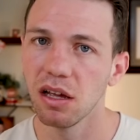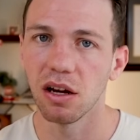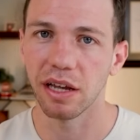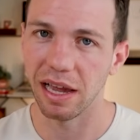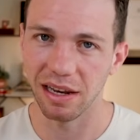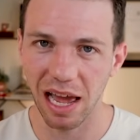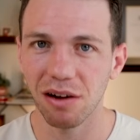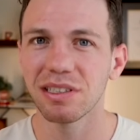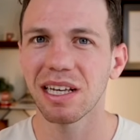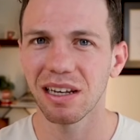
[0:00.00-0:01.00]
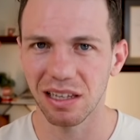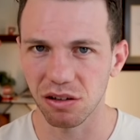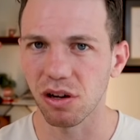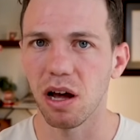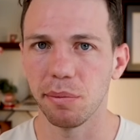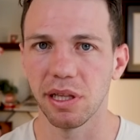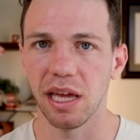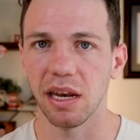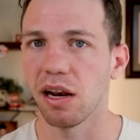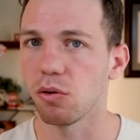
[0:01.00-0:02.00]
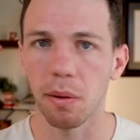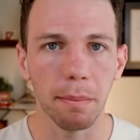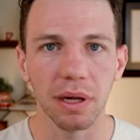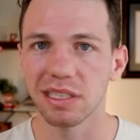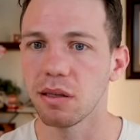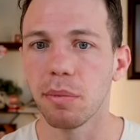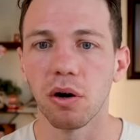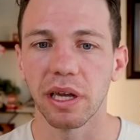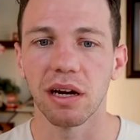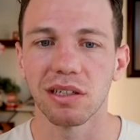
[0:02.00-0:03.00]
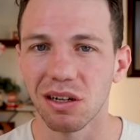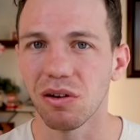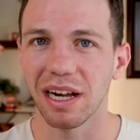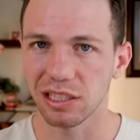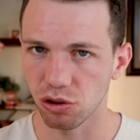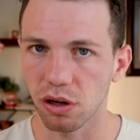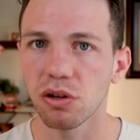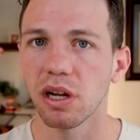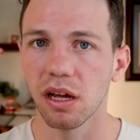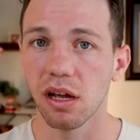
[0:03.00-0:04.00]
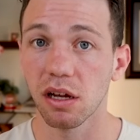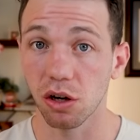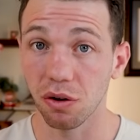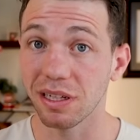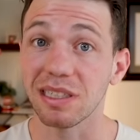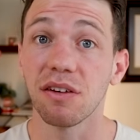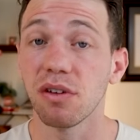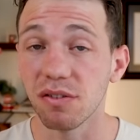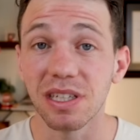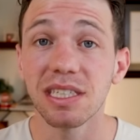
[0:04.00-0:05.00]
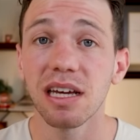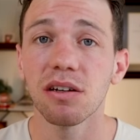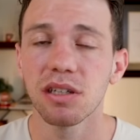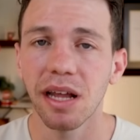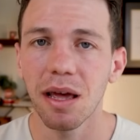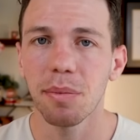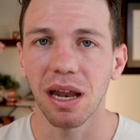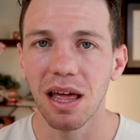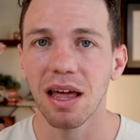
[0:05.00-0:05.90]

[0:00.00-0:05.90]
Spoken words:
okay, now it's getting a little complicated. I don't want to miss the boat here. So I struggle to go to this level of detail today, but